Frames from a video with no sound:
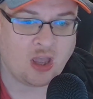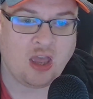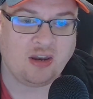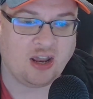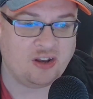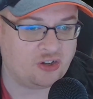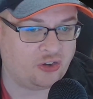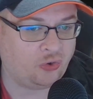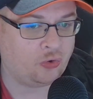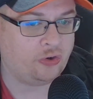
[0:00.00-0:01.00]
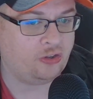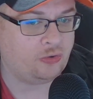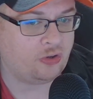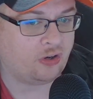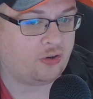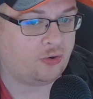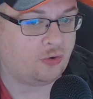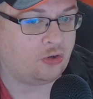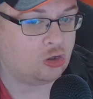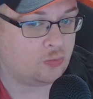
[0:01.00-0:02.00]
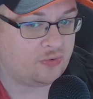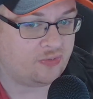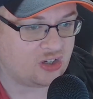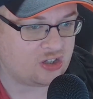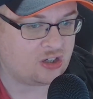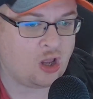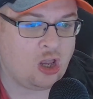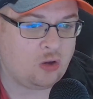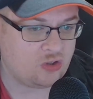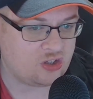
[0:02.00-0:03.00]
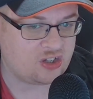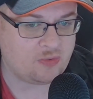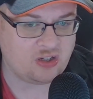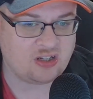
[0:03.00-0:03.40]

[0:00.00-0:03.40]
That is also going to include Dolby Vision, which is something that